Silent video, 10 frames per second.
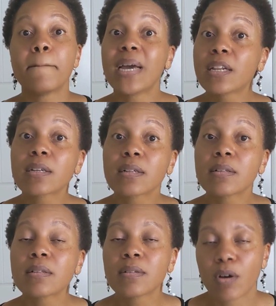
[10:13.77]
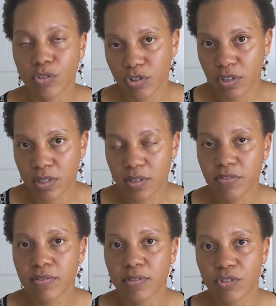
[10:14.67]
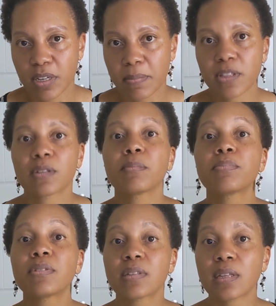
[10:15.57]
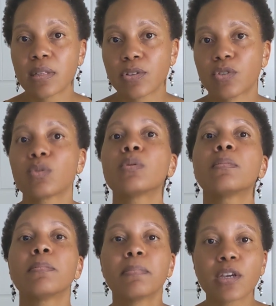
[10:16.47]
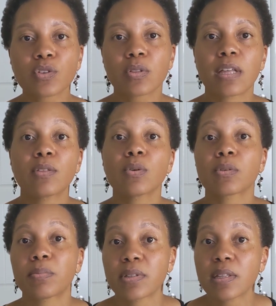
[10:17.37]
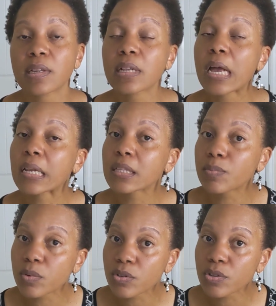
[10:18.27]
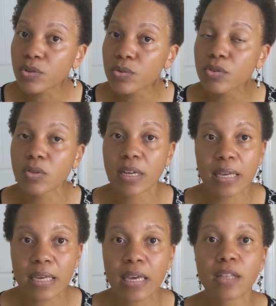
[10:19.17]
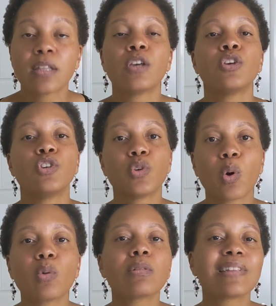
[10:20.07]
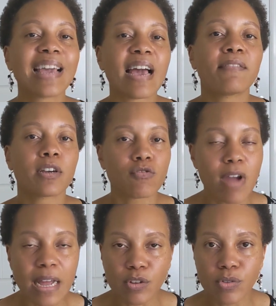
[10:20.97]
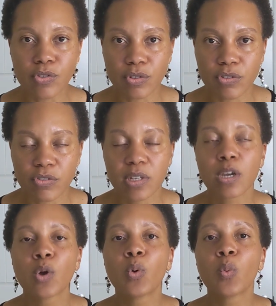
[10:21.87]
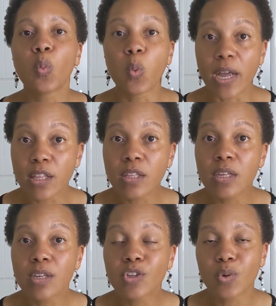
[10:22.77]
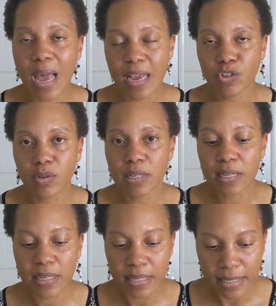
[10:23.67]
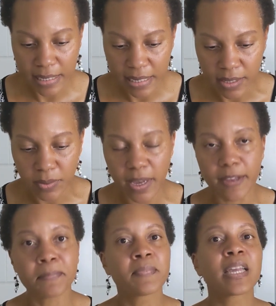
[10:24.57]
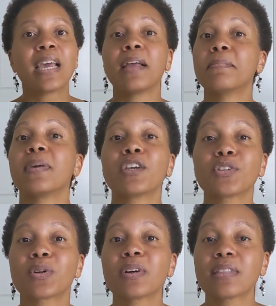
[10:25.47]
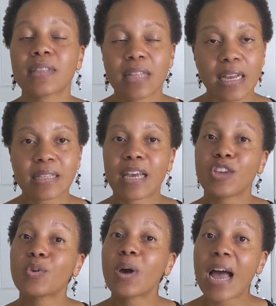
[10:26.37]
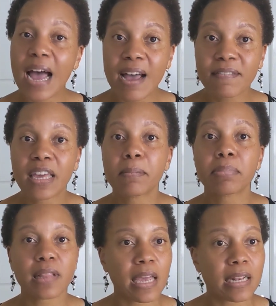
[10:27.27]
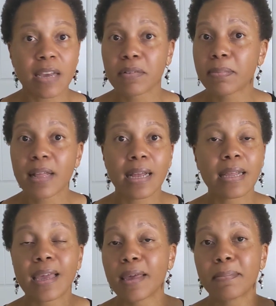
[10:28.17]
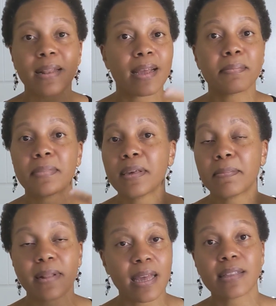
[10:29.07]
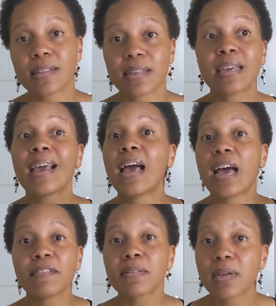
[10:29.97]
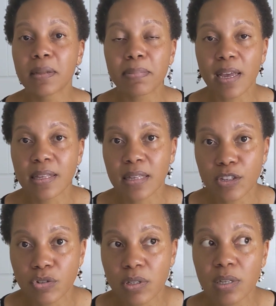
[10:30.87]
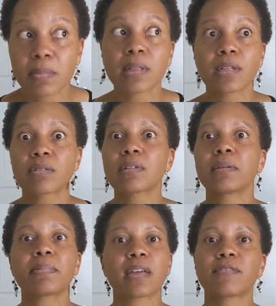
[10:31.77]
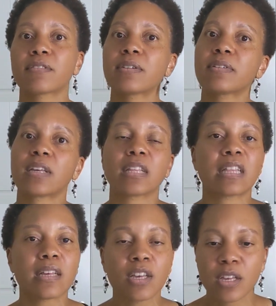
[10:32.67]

medical alternative treatments presented to you. Make sure that those are presented and explored to you so that, again, you only have a radical surgery when you actually need it, okay? And make sure next that you have a plan. Have a plan A, plan B, plan C. Have as many plans as you need, but literally plan for everything.